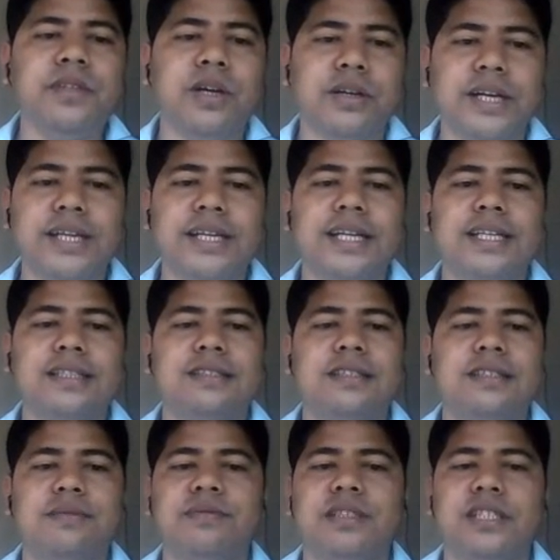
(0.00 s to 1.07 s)
Okay, that is
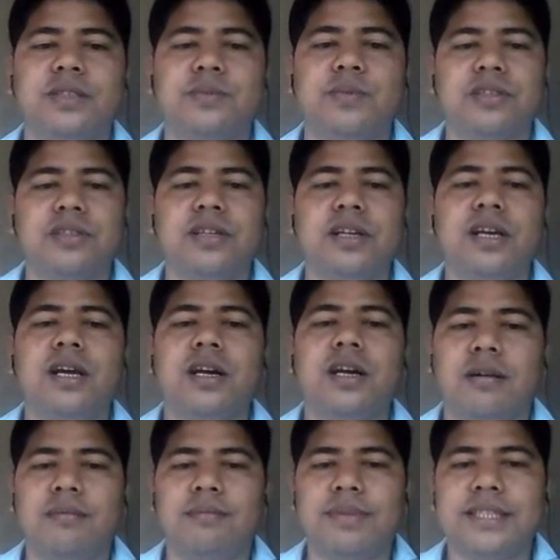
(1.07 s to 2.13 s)
the dispersion
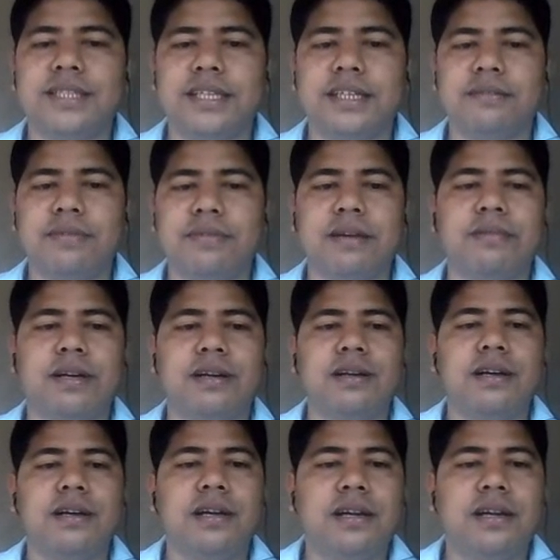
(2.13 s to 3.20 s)
compensating fiber.
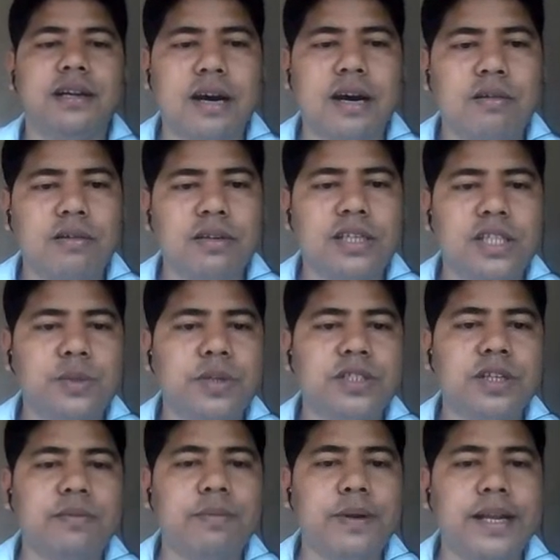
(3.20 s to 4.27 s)
Now
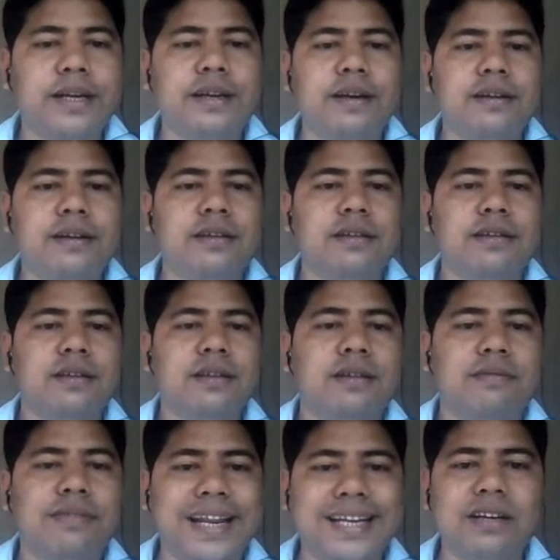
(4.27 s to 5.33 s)
dispersion
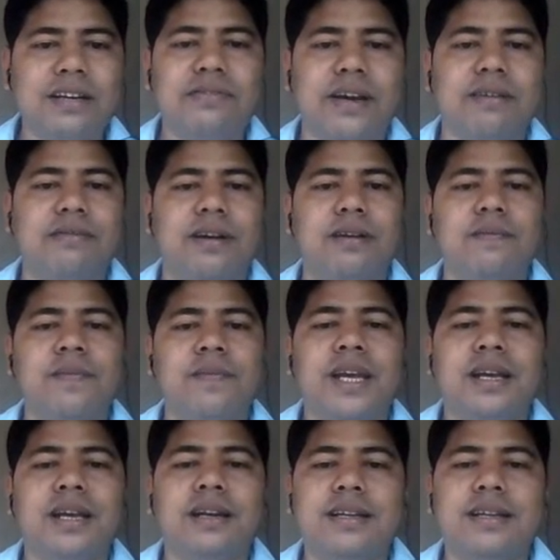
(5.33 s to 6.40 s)
flattened fiber.
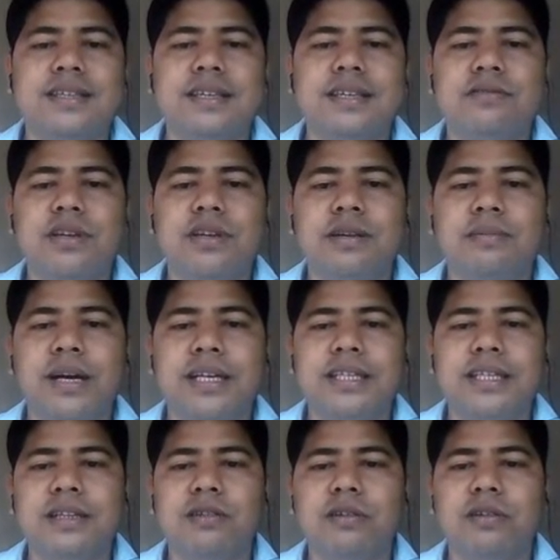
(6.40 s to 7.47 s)
This usually
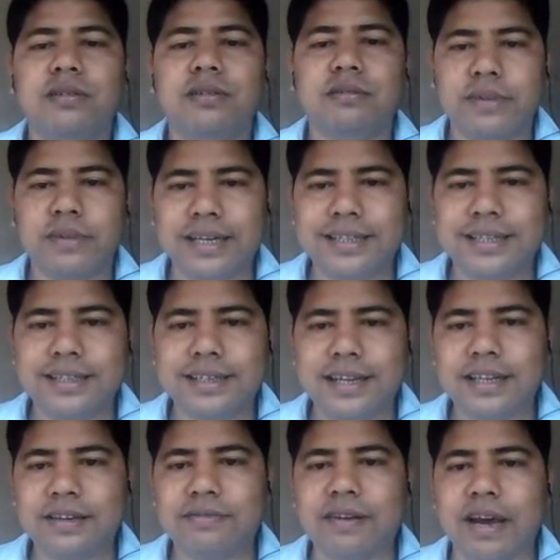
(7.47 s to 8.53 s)

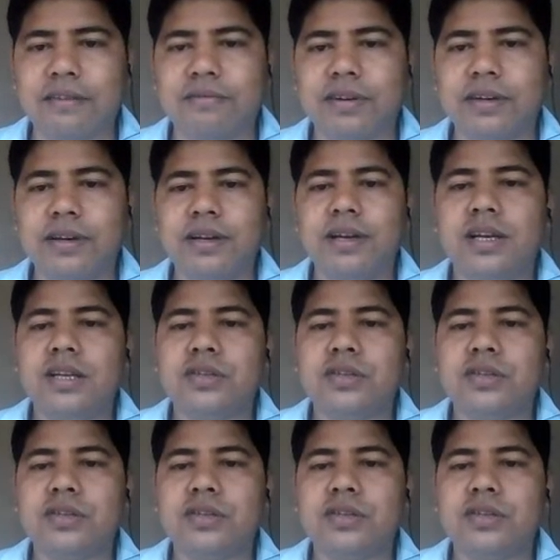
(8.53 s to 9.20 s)
multi-cladded fiber.